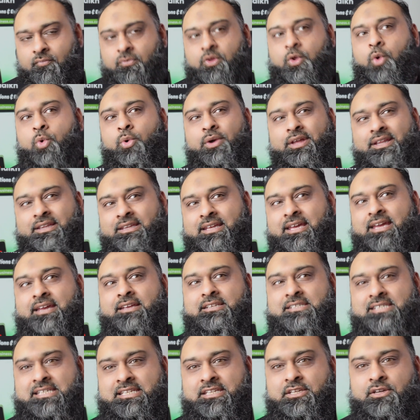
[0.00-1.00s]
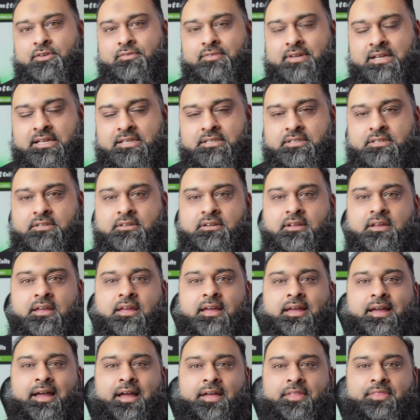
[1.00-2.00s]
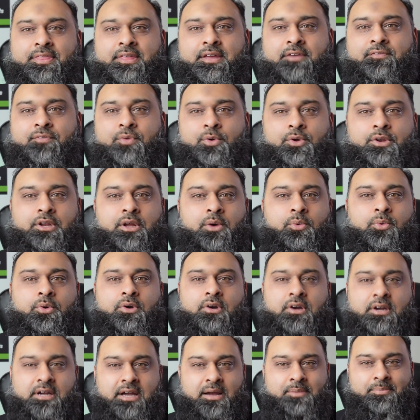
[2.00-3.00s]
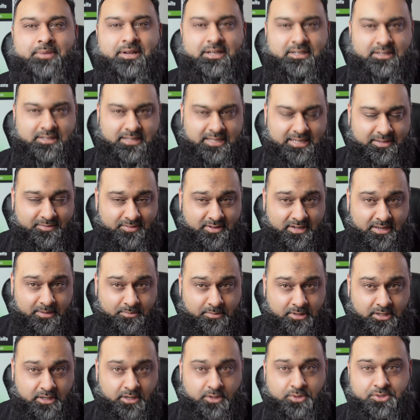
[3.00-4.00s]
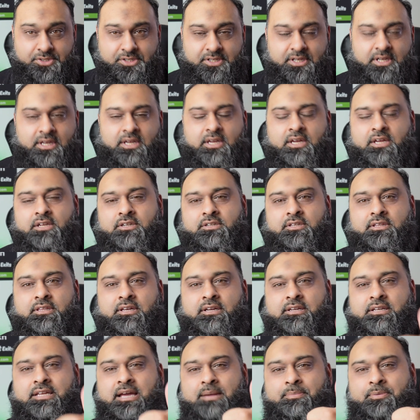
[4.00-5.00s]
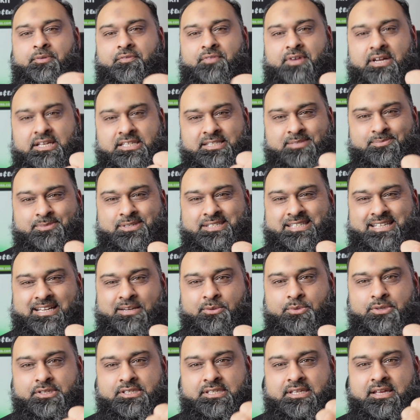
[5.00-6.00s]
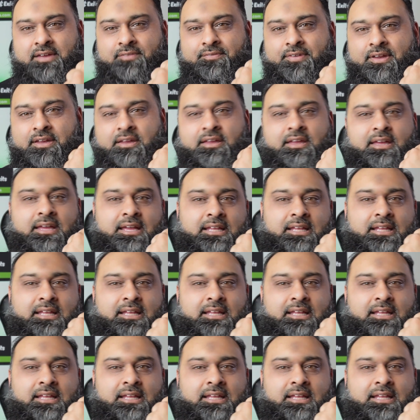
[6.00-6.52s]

or in the city of London, and therefore no one could come and even come close to the type of customers that it was serving,